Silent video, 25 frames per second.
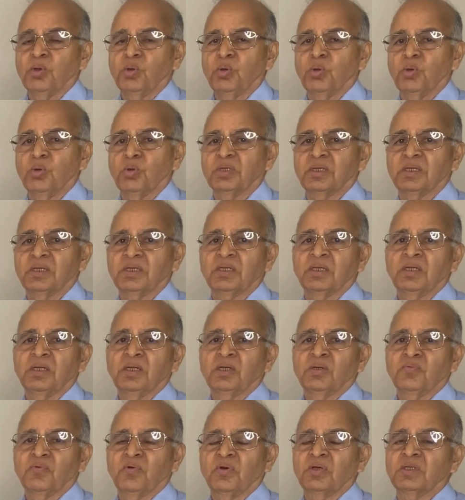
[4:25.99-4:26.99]
Okay,
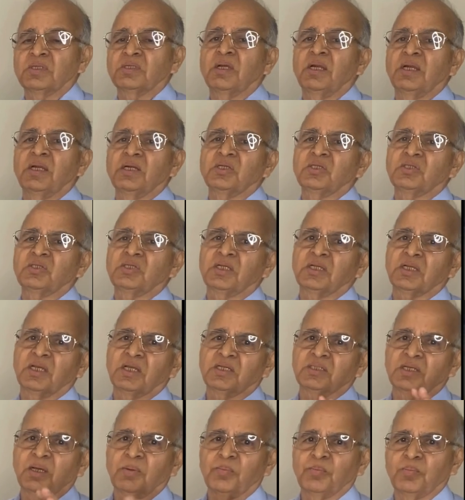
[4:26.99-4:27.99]
let us take
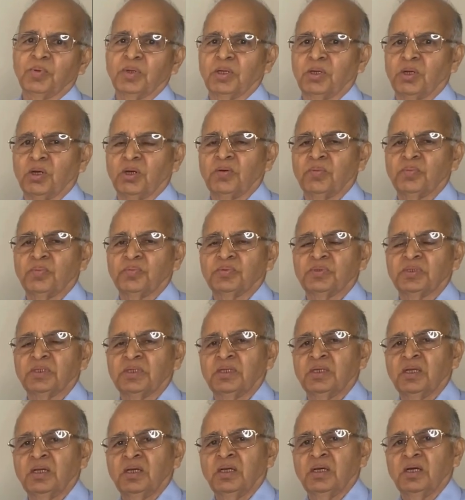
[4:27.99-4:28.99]
example of
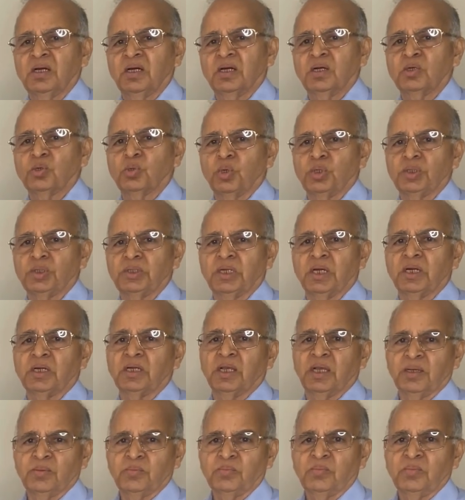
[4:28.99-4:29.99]
say a Koina
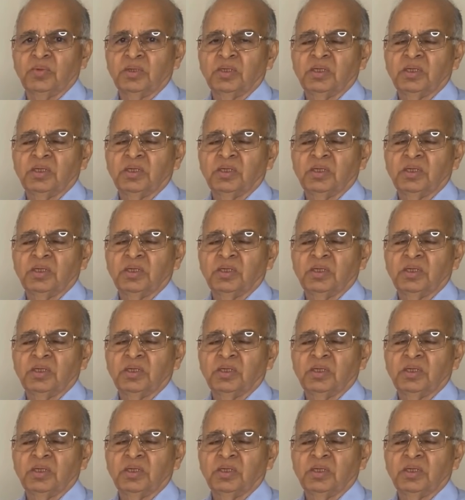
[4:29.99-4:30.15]
dam,